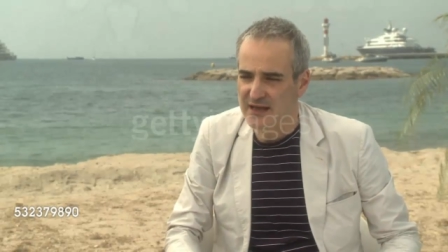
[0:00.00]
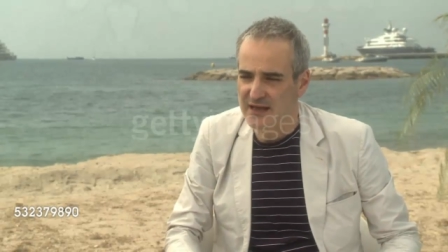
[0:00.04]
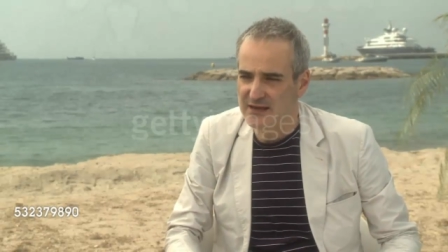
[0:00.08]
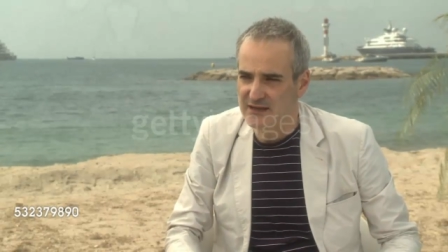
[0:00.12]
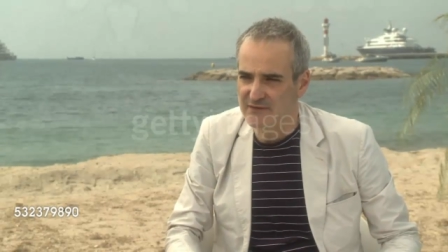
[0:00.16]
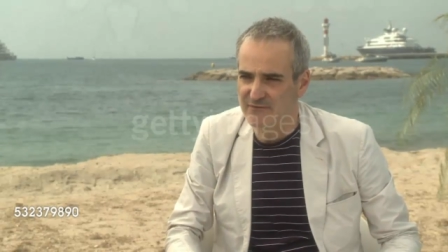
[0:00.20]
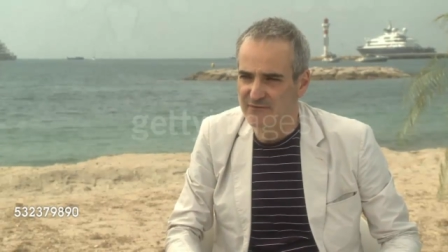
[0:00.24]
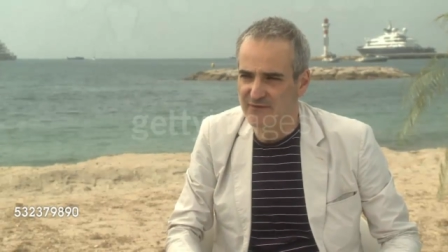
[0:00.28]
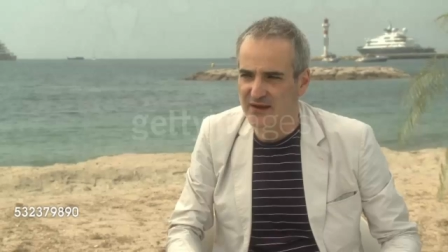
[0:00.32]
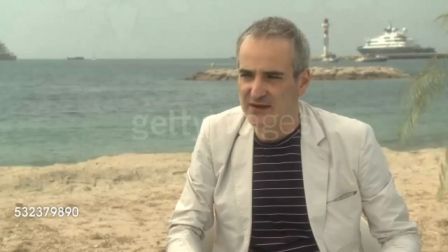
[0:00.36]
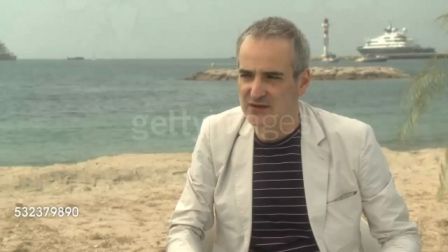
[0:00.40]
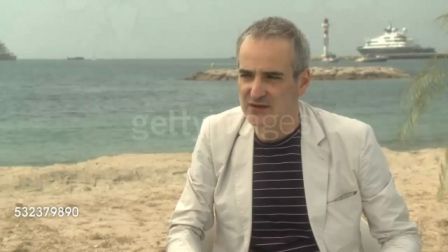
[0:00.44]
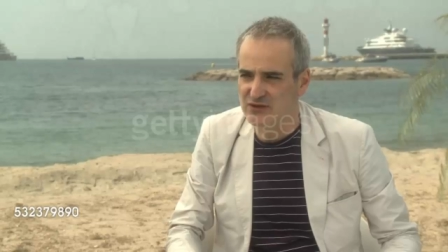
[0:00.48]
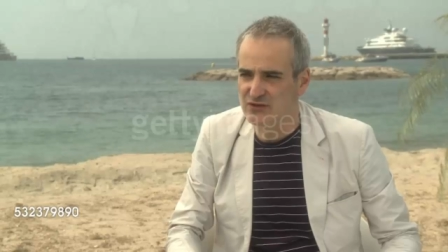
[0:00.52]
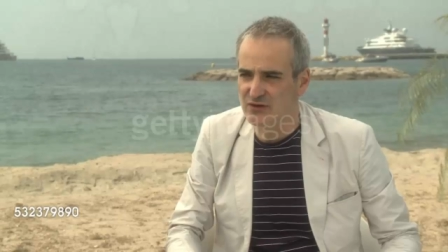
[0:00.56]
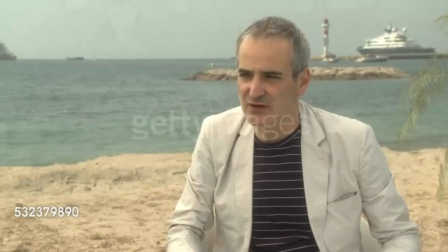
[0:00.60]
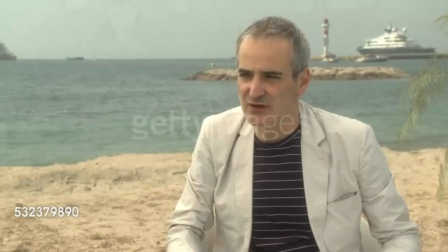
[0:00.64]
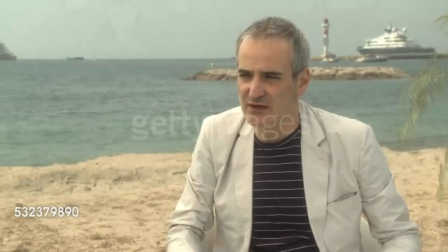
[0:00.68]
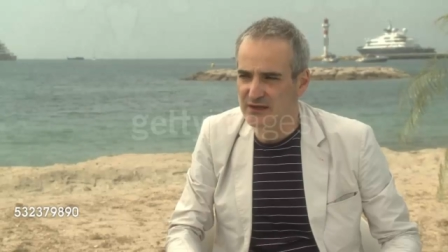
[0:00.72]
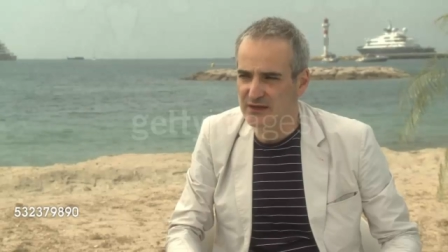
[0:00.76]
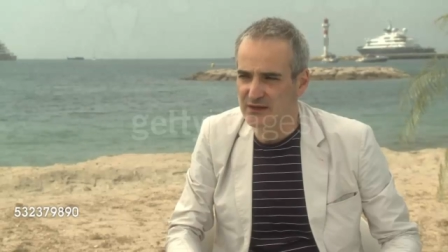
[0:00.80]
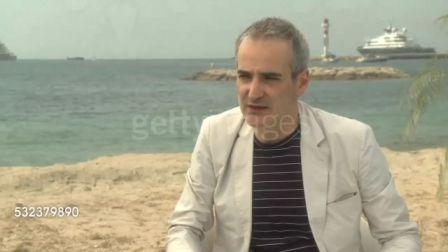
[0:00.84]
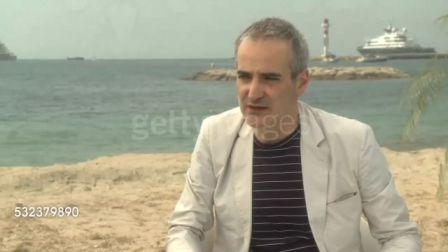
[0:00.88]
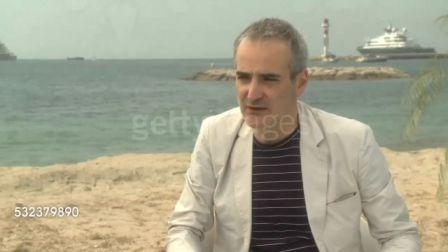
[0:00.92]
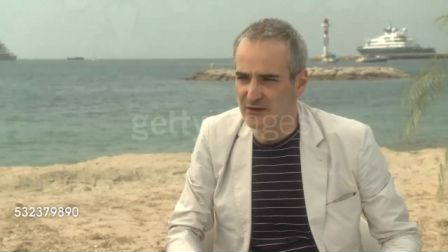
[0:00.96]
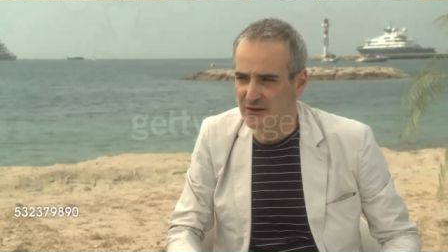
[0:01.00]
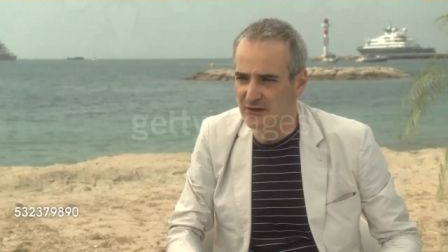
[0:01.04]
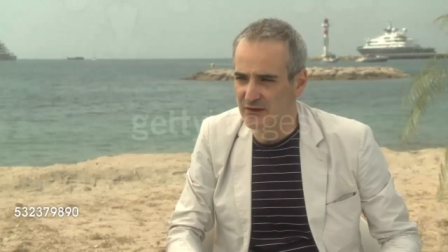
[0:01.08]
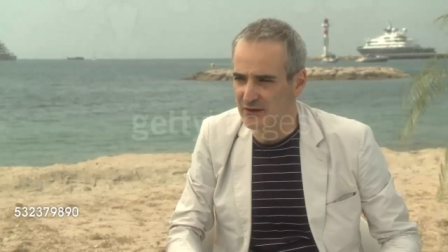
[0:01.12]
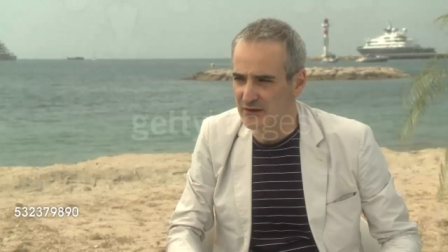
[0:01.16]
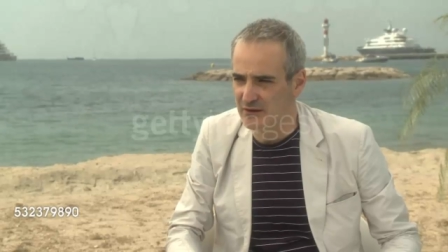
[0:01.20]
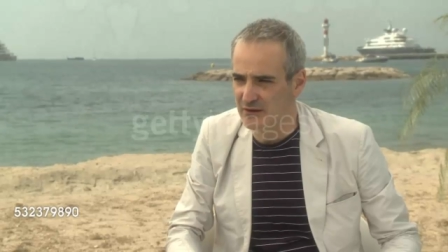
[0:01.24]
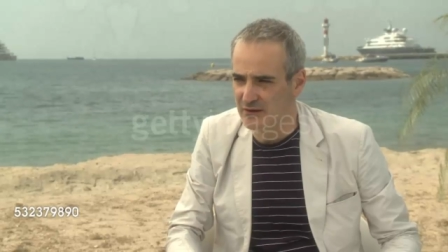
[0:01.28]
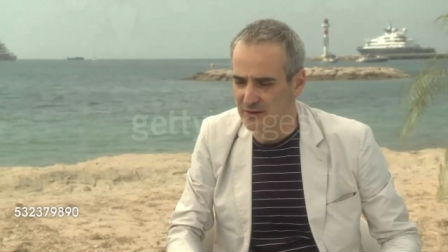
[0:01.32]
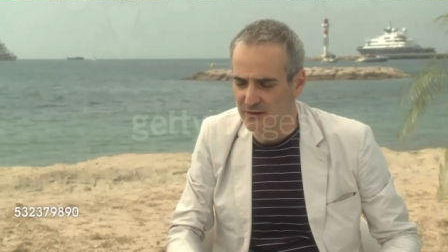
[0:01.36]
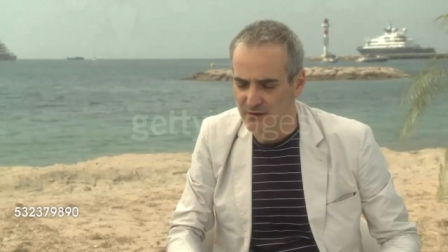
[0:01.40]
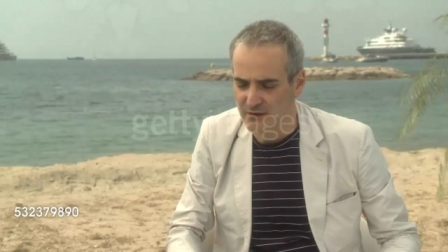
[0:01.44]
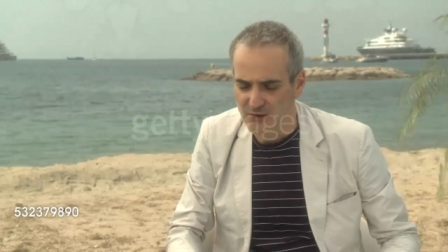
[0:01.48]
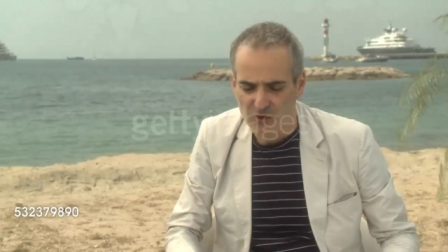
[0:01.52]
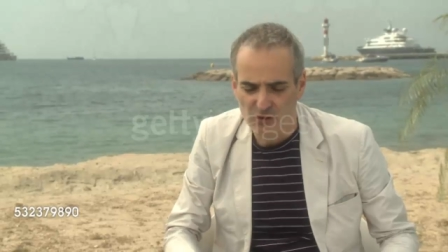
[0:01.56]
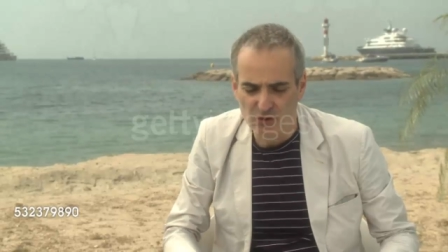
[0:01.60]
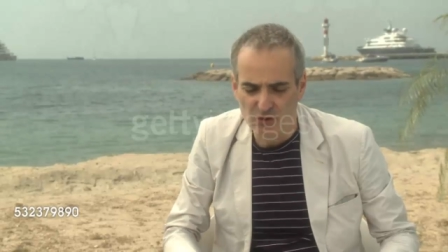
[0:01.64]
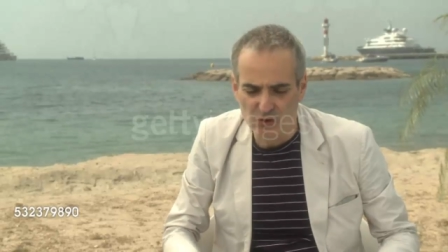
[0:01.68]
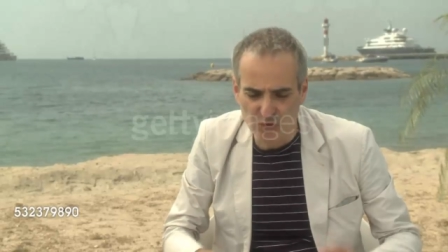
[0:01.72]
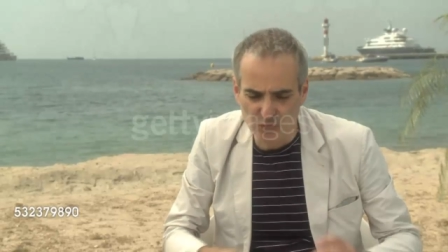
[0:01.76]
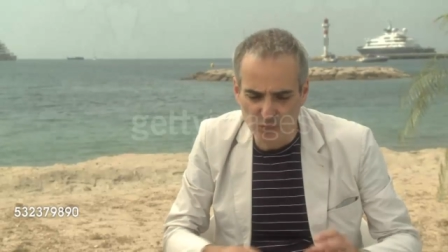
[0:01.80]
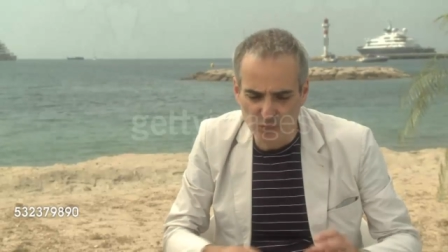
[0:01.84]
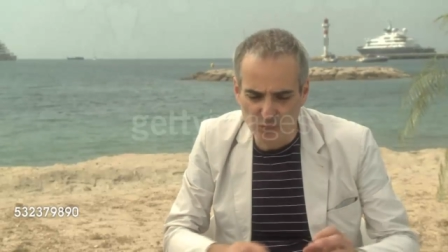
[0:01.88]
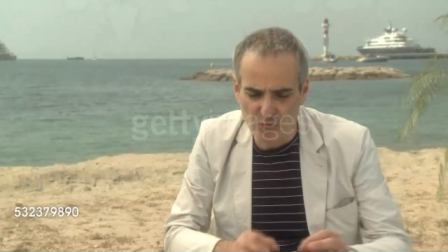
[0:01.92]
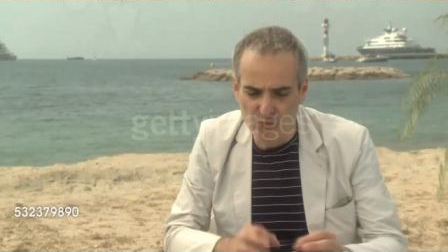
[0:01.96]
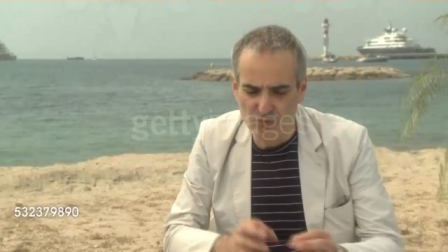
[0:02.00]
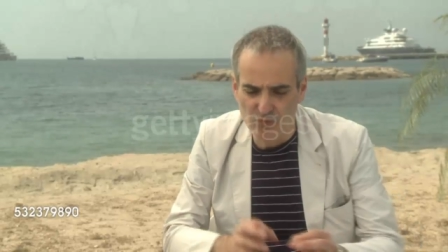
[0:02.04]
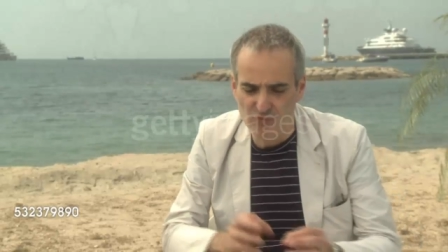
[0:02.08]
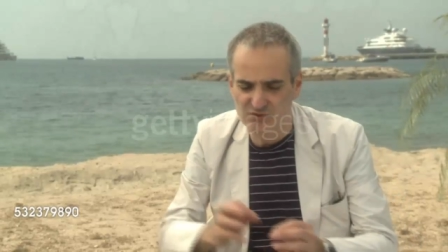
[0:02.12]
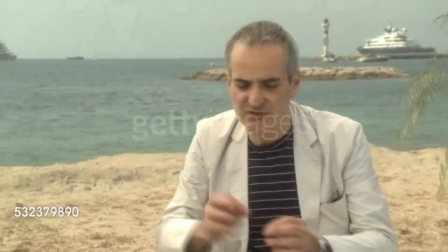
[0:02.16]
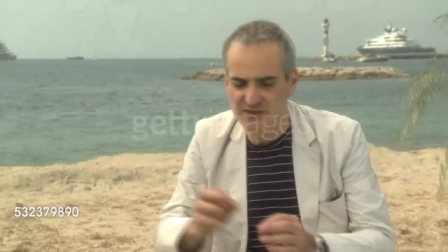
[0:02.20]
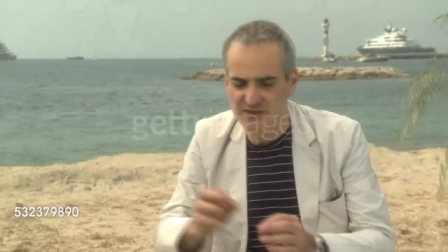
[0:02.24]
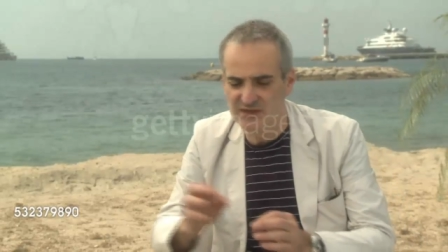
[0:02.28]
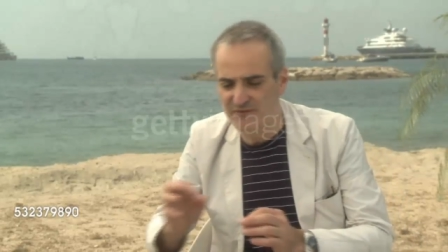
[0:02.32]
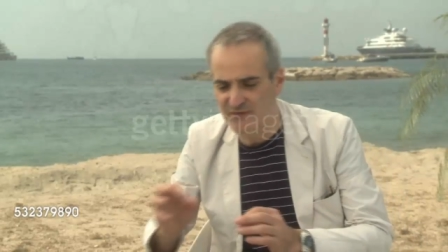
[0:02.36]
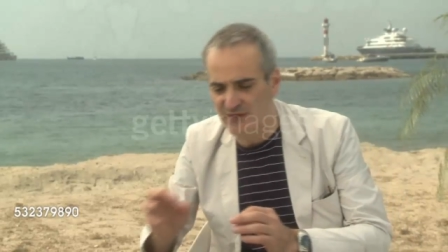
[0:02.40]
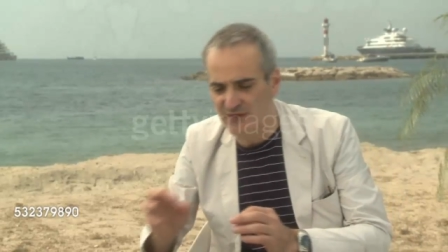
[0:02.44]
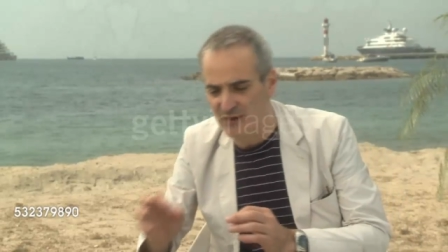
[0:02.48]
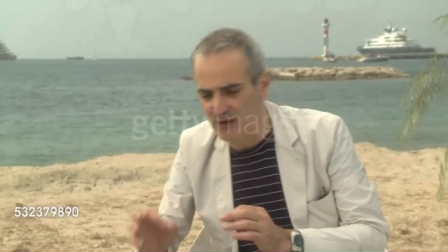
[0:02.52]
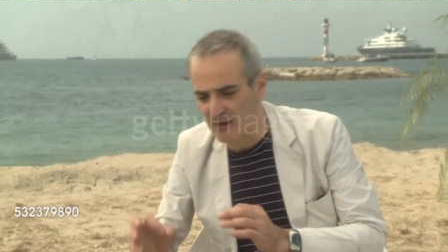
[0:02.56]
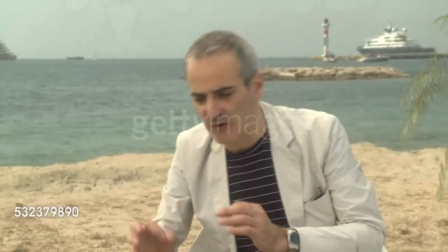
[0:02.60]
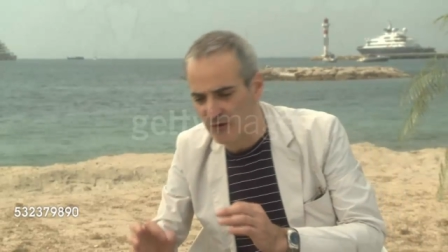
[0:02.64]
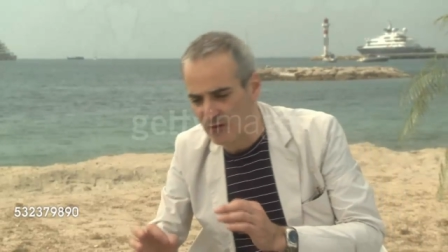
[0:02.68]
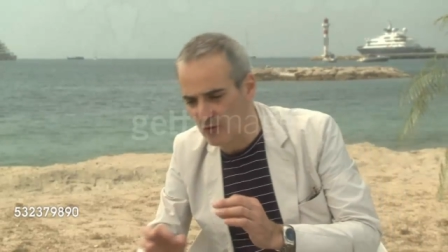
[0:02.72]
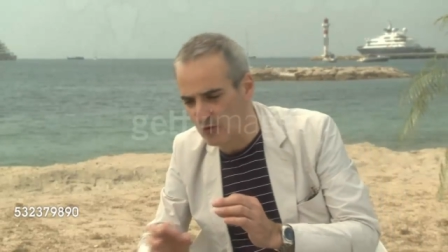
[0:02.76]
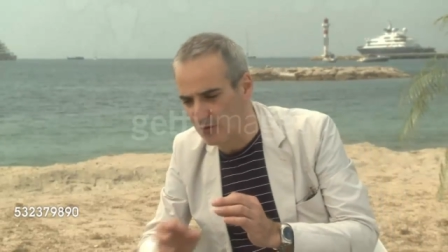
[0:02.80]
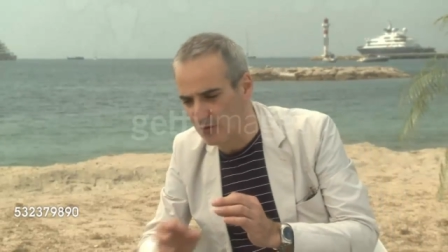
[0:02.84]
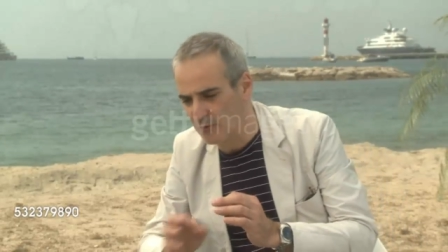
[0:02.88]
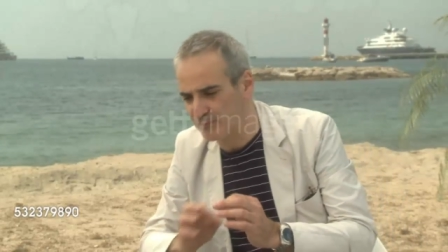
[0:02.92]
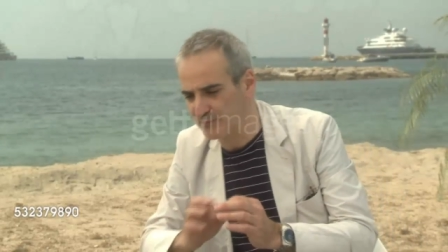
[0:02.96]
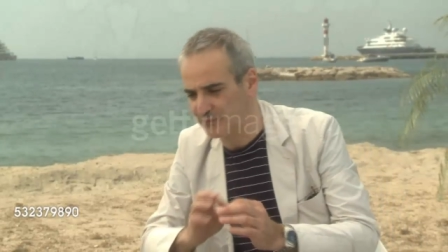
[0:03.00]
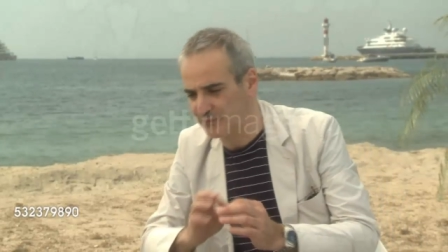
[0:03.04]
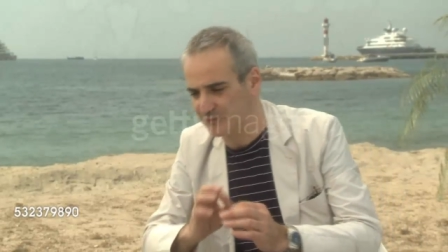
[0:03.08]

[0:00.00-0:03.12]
eventually use, develop,